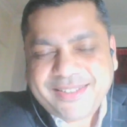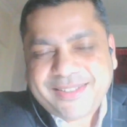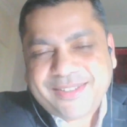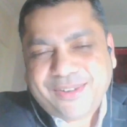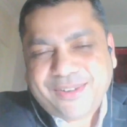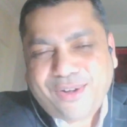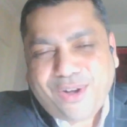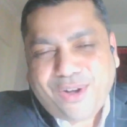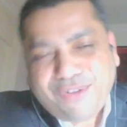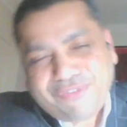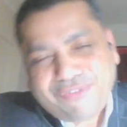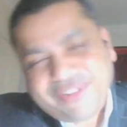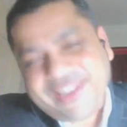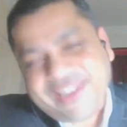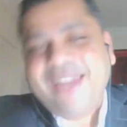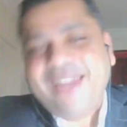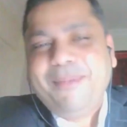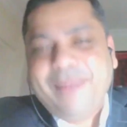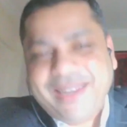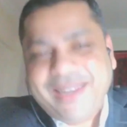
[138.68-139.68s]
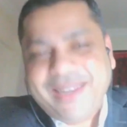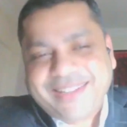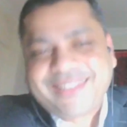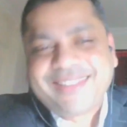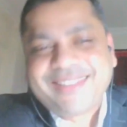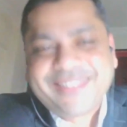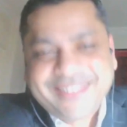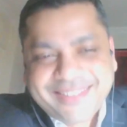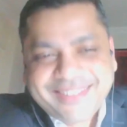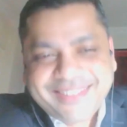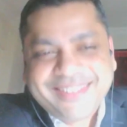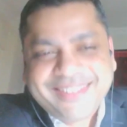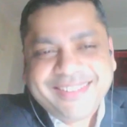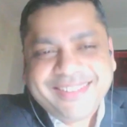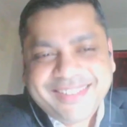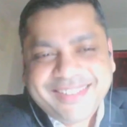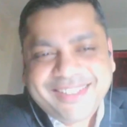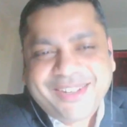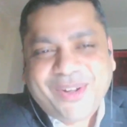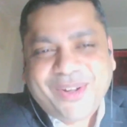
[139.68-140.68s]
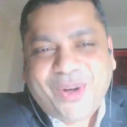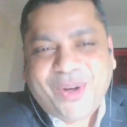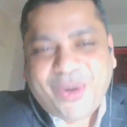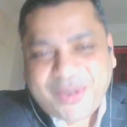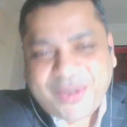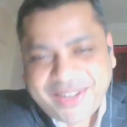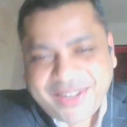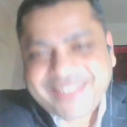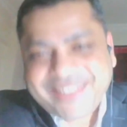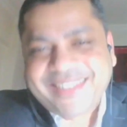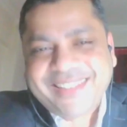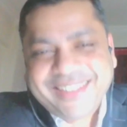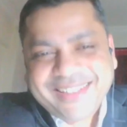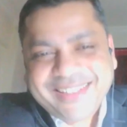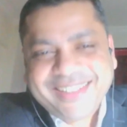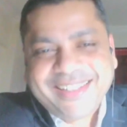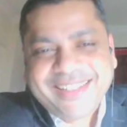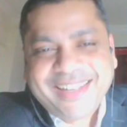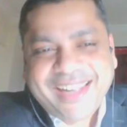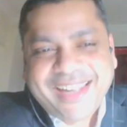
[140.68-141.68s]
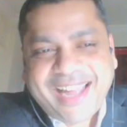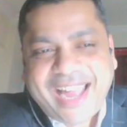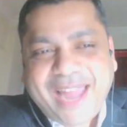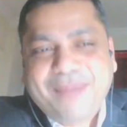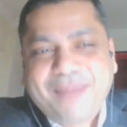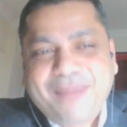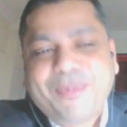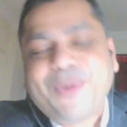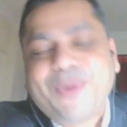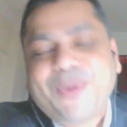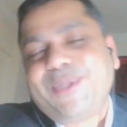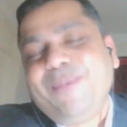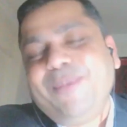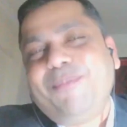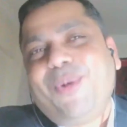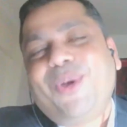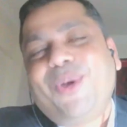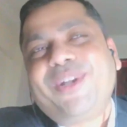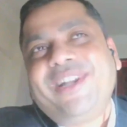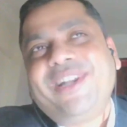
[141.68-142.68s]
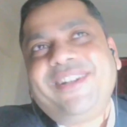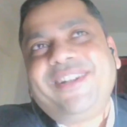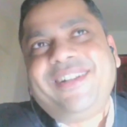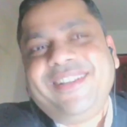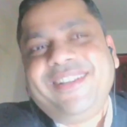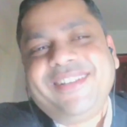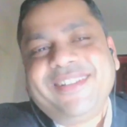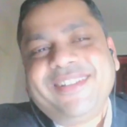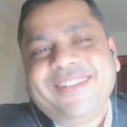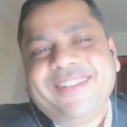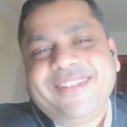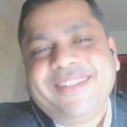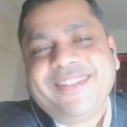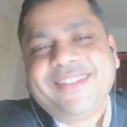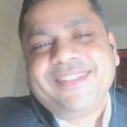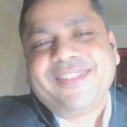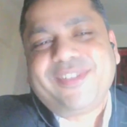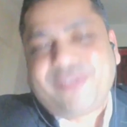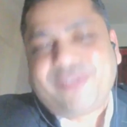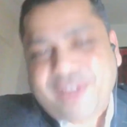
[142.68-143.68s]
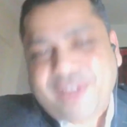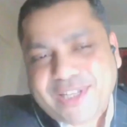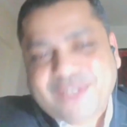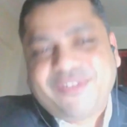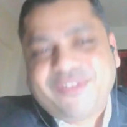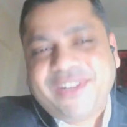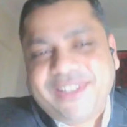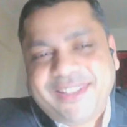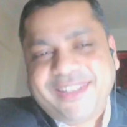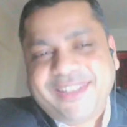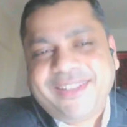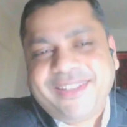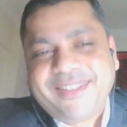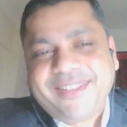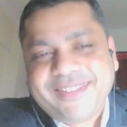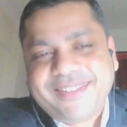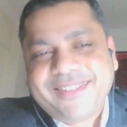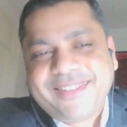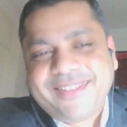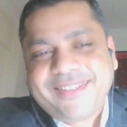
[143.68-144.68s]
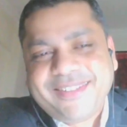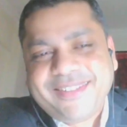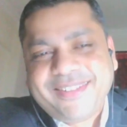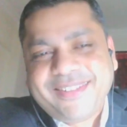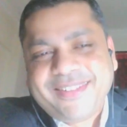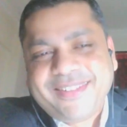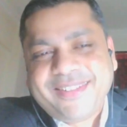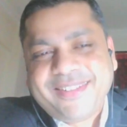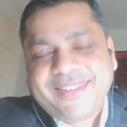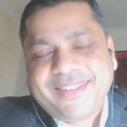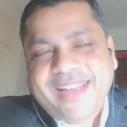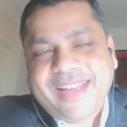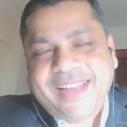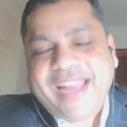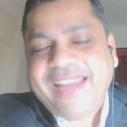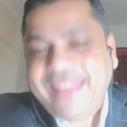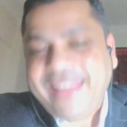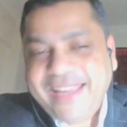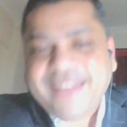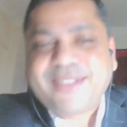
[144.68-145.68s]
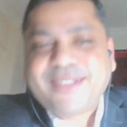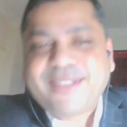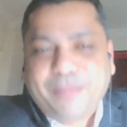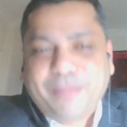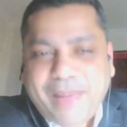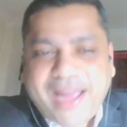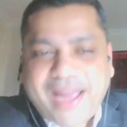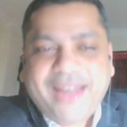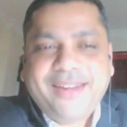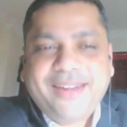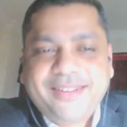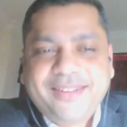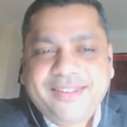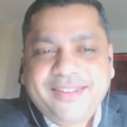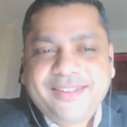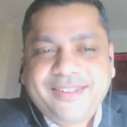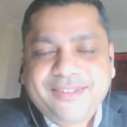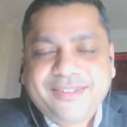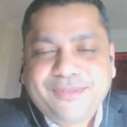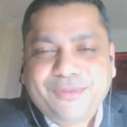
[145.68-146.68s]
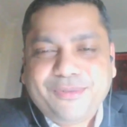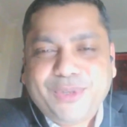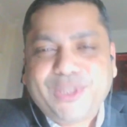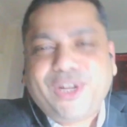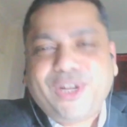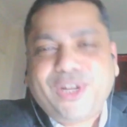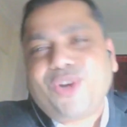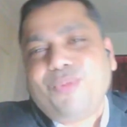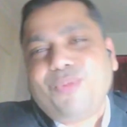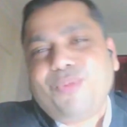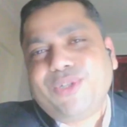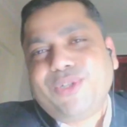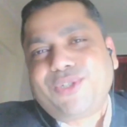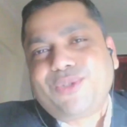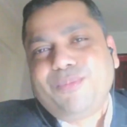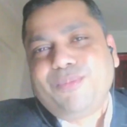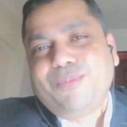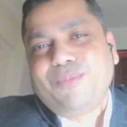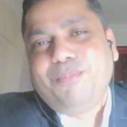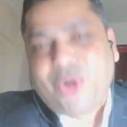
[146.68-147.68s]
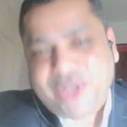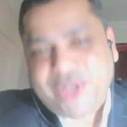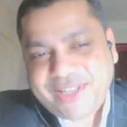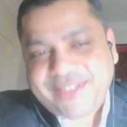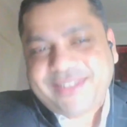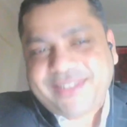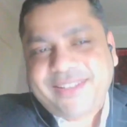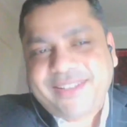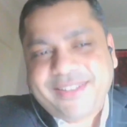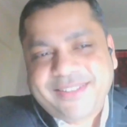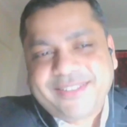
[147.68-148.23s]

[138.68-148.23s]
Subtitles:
often hell-bent, honest, and most importantly, trustworthy, and yet a man with utmost modesty.